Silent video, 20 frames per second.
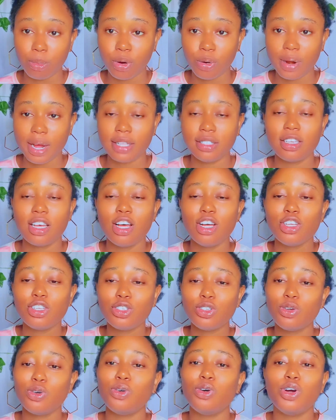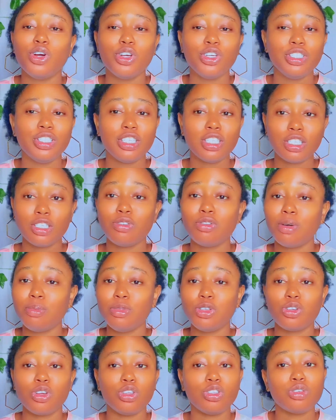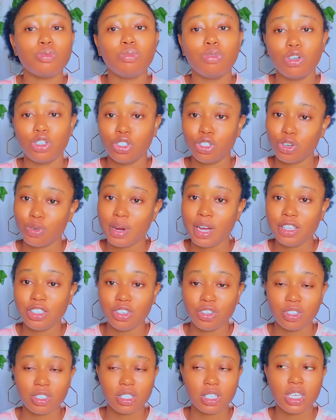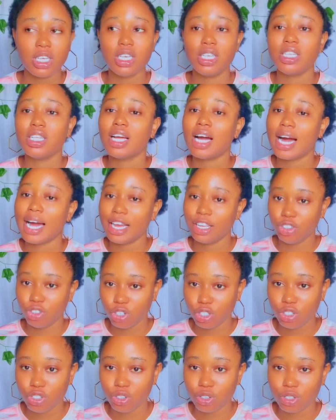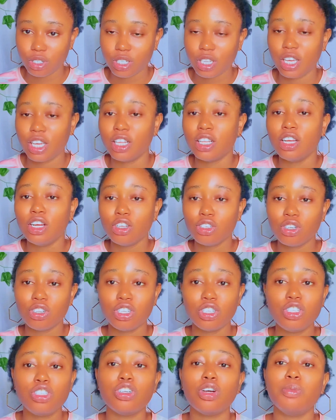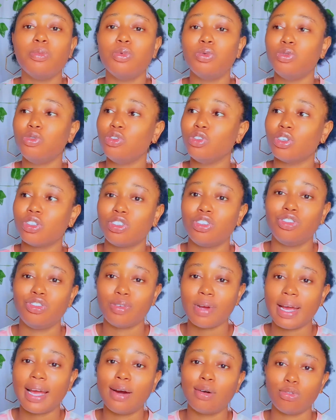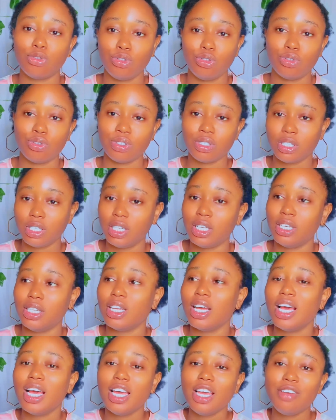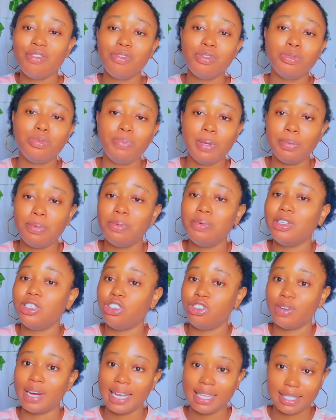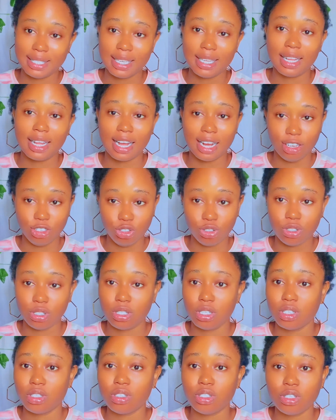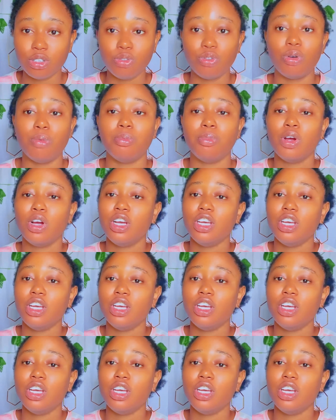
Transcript: All right, so this serum is going to moisturize your skin, hydrate your skin. So this serum will not dry out your skin. Even people with dry skin can use this serum.